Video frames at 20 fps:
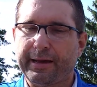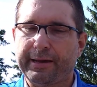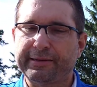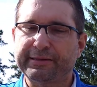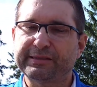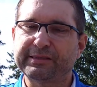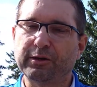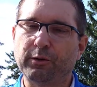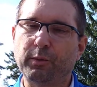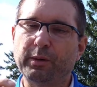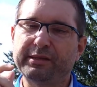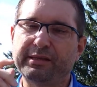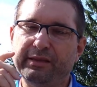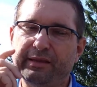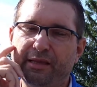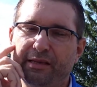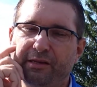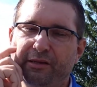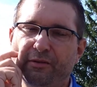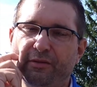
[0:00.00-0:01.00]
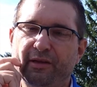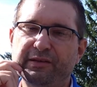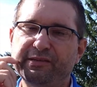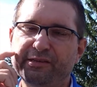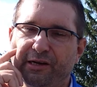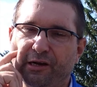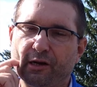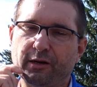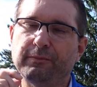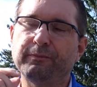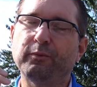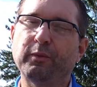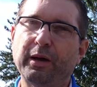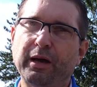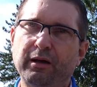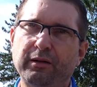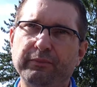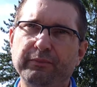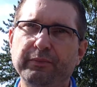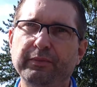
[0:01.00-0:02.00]
So what did they do this year?
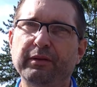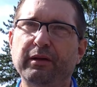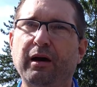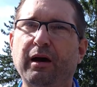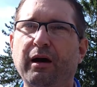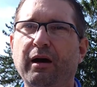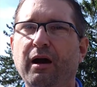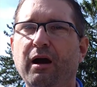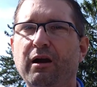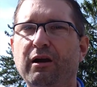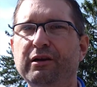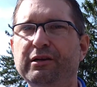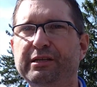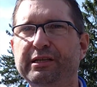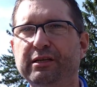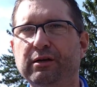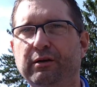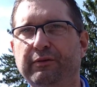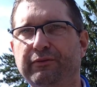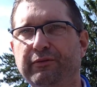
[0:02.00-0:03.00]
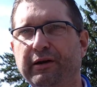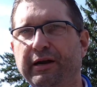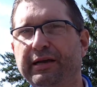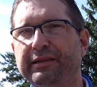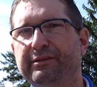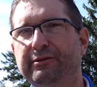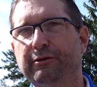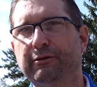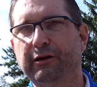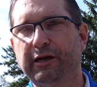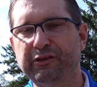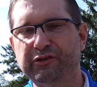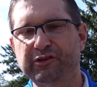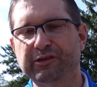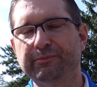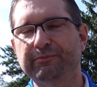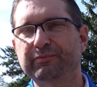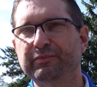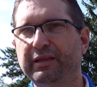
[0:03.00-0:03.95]
Well, R&D over at Tour Edge,